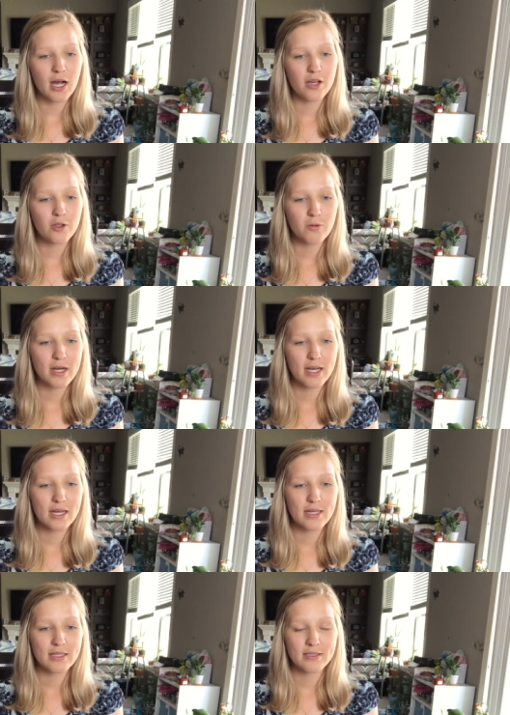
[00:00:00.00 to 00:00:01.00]

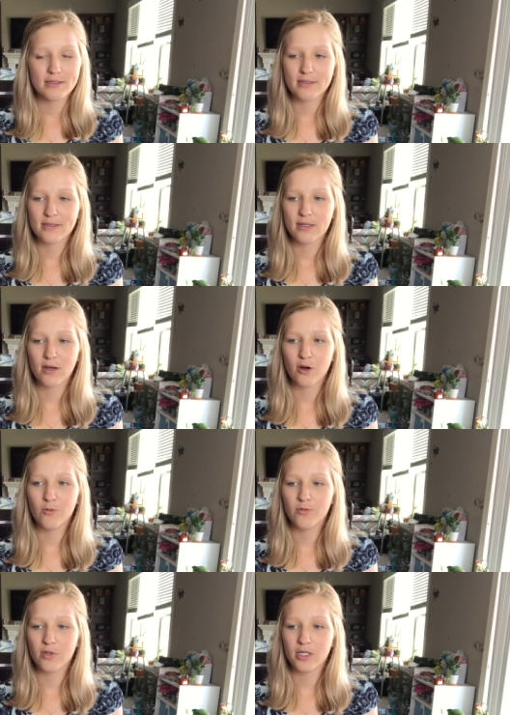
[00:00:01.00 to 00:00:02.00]
Otherwise,
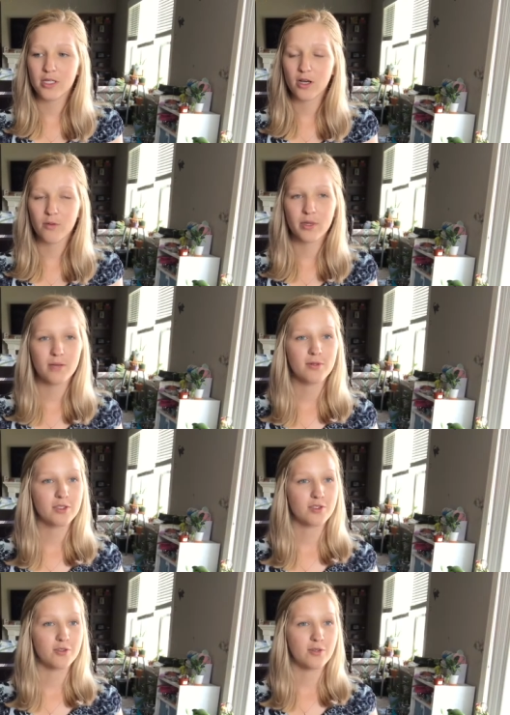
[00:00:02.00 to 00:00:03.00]
hopefully I'll be able
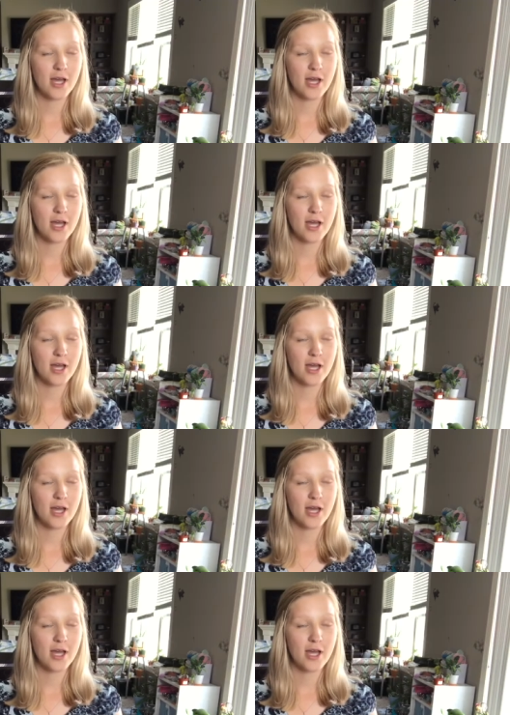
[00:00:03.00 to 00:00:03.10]
to